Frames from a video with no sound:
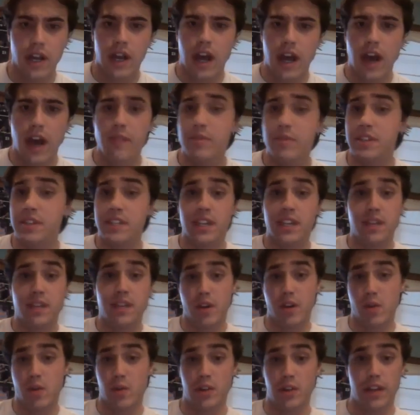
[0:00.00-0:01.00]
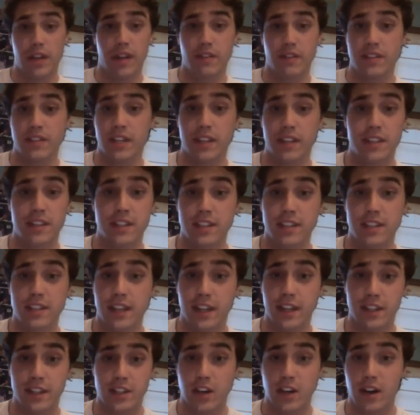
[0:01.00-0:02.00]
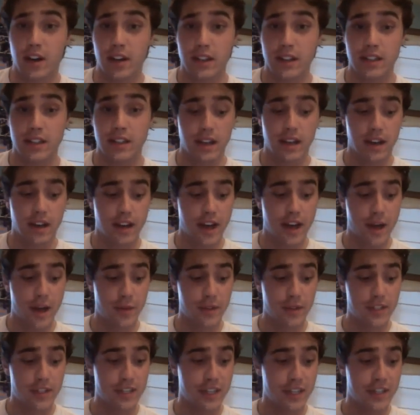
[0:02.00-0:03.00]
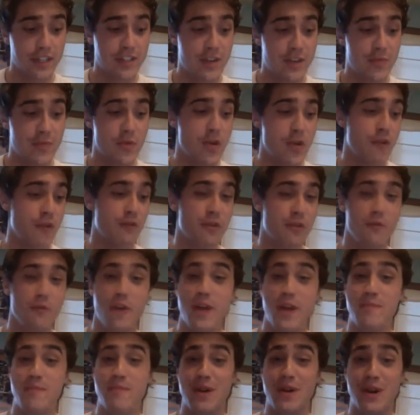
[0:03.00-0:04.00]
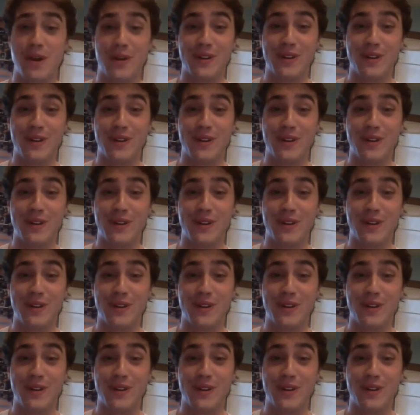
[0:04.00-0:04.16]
I've been singing my whole life, singing since I could talk. Uh, I would sing Somewhere Over the Rainbow